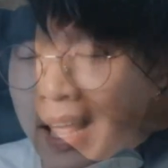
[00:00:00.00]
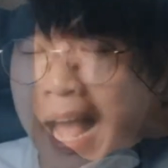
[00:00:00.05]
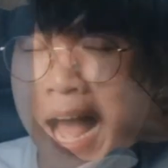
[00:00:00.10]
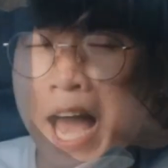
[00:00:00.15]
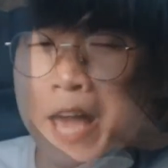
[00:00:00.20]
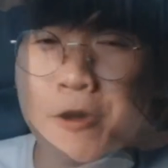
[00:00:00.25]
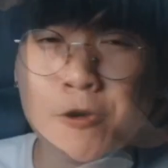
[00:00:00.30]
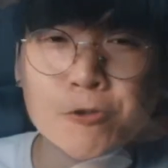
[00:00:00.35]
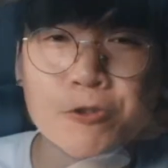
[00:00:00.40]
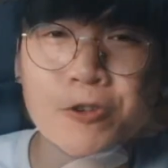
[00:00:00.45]

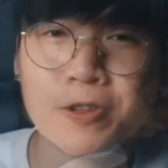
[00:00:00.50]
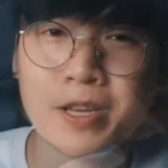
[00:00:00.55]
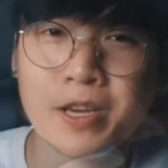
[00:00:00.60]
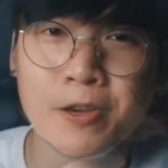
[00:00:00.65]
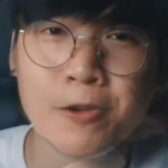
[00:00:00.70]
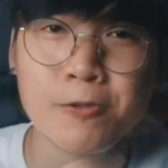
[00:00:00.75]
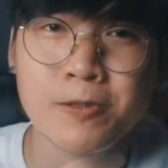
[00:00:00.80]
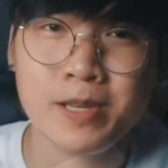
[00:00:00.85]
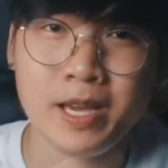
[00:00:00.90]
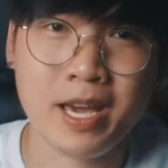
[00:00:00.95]
I usually
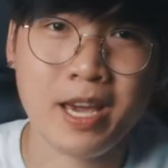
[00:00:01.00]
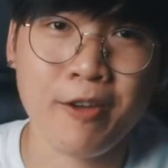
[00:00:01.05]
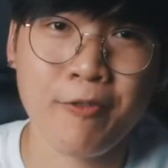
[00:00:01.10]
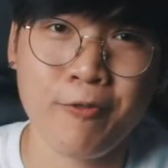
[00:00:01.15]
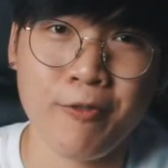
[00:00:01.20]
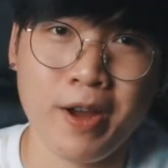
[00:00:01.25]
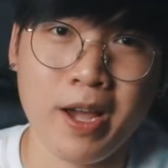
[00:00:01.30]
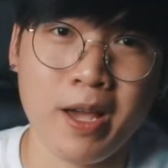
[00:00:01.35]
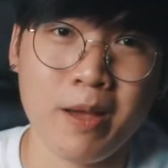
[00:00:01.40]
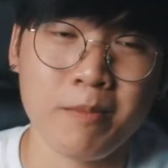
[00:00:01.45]
use
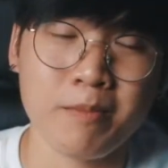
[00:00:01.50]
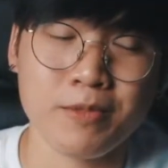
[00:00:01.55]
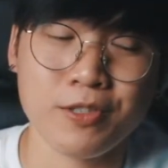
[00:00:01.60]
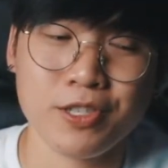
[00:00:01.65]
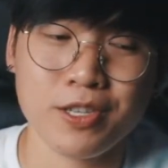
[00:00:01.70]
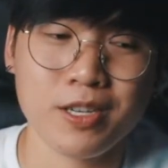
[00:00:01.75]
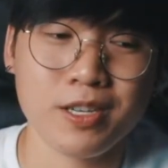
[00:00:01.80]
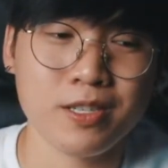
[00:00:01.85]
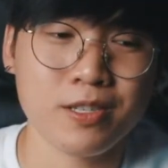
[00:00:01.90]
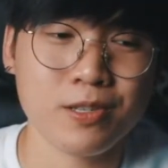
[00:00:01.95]
keyframe
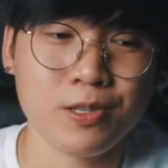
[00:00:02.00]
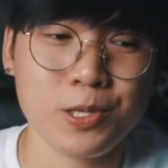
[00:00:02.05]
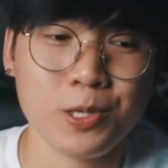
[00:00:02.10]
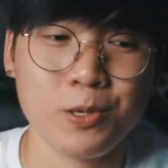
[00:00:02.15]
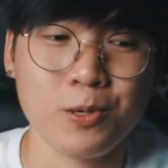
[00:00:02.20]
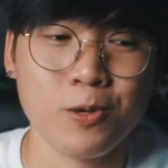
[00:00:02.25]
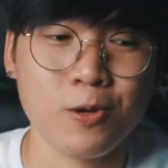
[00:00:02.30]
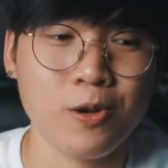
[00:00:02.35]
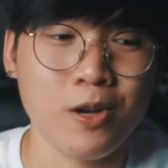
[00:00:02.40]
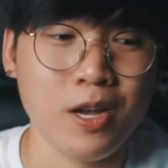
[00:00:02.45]
just
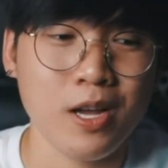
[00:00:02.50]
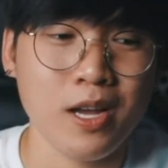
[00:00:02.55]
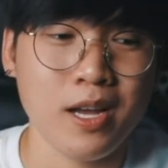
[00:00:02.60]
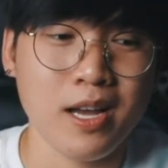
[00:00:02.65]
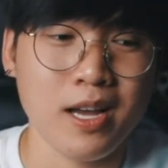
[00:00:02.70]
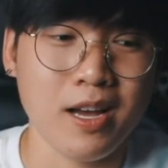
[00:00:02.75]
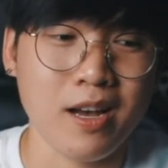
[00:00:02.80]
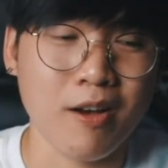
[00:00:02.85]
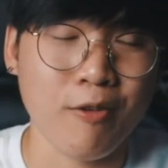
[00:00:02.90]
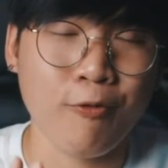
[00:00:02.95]
to
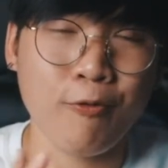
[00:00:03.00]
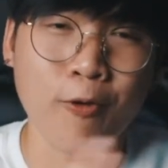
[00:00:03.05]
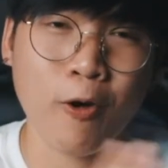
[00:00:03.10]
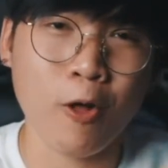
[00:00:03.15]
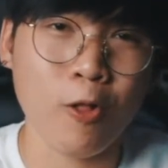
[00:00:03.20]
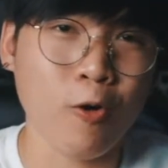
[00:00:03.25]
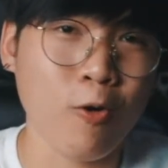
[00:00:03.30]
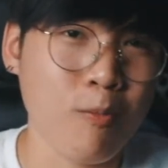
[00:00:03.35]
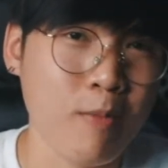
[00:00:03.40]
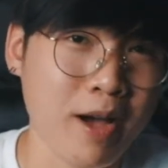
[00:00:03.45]

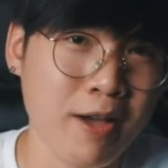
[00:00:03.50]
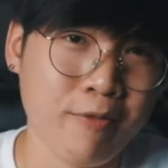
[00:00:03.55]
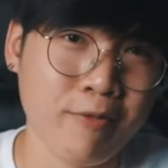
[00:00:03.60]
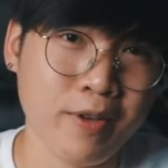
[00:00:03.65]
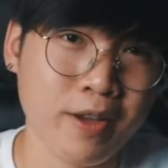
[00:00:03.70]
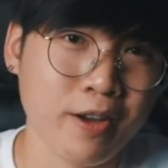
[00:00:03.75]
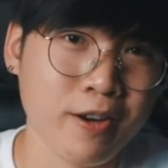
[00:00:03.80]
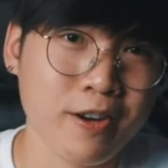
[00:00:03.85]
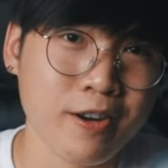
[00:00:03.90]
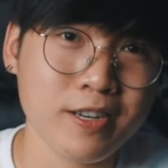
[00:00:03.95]
follow my
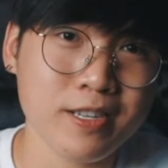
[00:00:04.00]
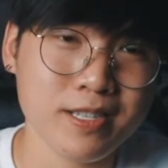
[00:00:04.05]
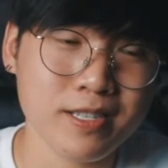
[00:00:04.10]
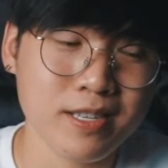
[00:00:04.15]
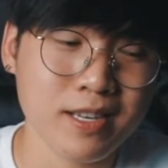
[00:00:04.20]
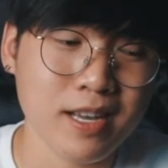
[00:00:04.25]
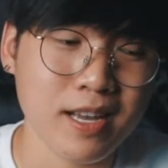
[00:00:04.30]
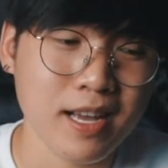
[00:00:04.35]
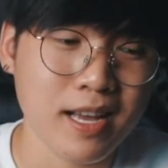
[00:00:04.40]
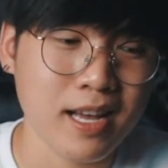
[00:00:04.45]

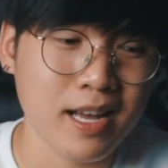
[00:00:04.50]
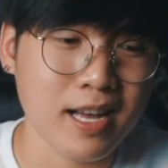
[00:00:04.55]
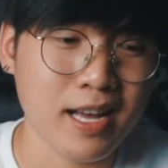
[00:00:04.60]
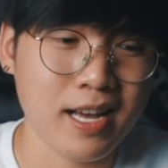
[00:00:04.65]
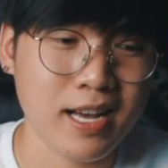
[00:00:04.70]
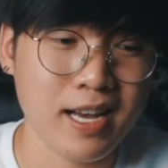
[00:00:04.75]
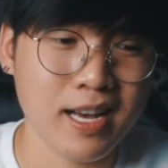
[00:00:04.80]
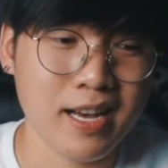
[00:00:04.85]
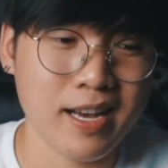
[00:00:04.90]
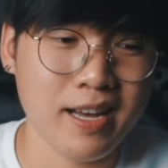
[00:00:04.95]
fingers,
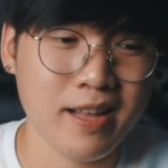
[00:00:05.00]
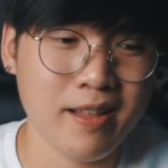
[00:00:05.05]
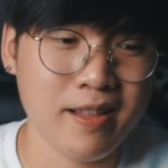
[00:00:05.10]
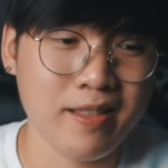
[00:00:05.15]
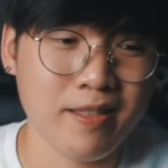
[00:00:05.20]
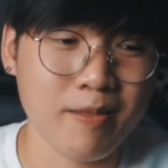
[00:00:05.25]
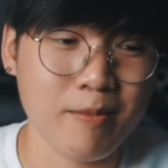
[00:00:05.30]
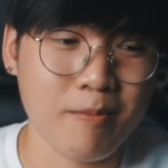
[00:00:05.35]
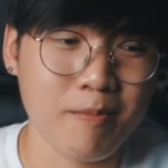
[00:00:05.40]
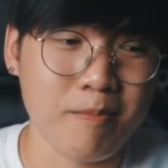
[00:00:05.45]

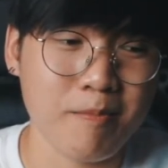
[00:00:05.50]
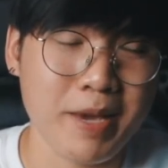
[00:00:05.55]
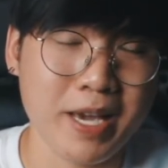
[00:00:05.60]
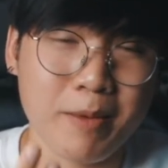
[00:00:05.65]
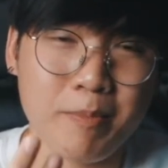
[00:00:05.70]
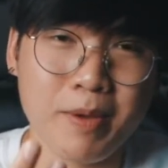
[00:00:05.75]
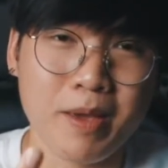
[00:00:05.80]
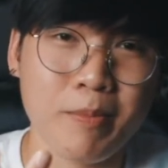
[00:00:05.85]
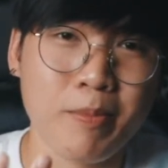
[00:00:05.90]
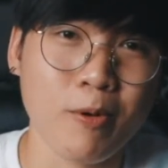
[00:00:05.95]

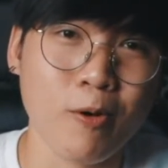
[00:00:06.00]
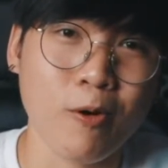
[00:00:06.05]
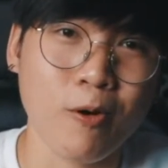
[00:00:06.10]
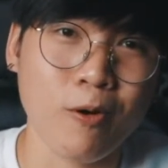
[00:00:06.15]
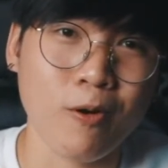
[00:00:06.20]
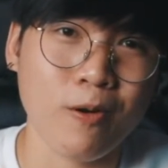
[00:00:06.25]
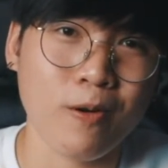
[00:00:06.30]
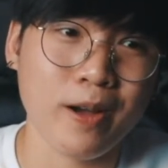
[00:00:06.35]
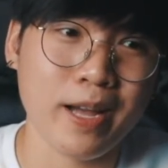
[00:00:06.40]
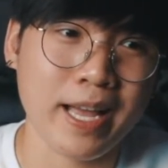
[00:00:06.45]
make
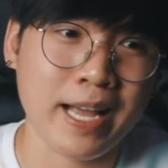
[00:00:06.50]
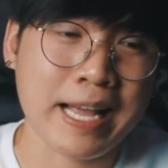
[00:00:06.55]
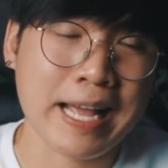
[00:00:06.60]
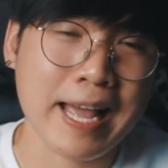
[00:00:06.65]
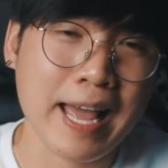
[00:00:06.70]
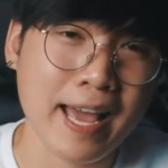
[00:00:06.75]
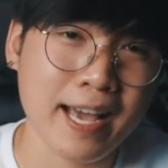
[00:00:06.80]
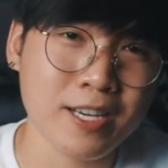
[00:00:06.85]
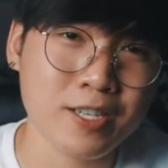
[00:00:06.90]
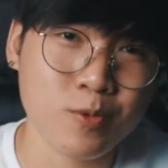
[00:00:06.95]
people
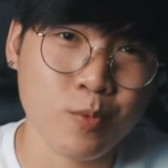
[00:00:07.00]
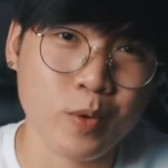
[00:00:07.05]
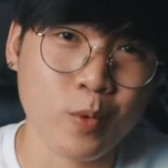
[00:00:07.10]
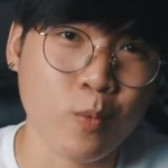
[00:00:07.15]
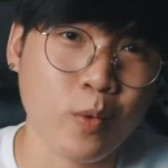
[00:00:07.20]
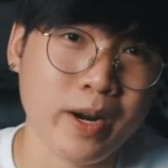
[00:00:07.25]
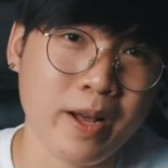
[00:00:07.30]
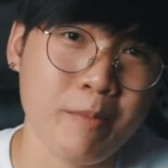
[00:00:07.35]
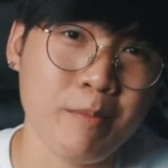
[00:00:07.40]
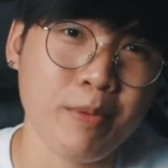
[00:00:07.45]
engage with
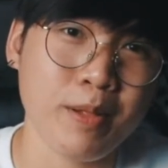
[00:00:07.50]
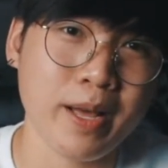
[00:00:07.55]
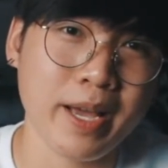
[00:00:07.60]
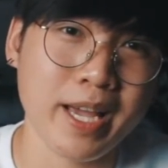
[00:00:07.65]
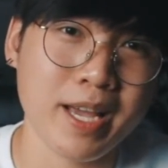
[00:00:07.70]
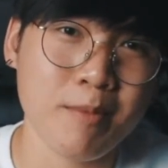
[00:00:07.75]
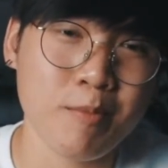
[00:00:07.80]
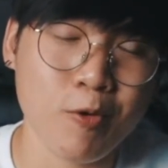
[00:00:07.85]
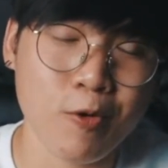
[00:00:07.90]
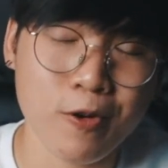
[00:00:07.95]
what I'm
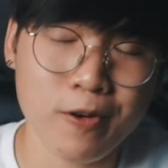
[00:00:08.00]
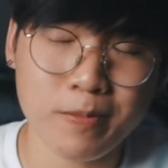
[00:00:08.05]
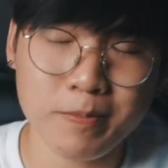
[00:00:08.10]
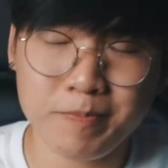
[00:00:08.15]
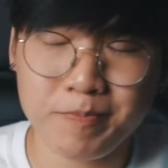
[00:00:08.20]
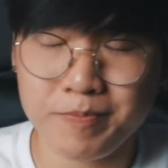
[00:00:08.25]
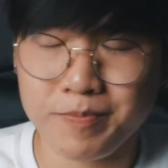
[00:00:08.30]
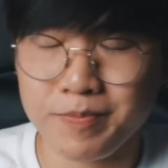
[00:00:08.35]
playing more.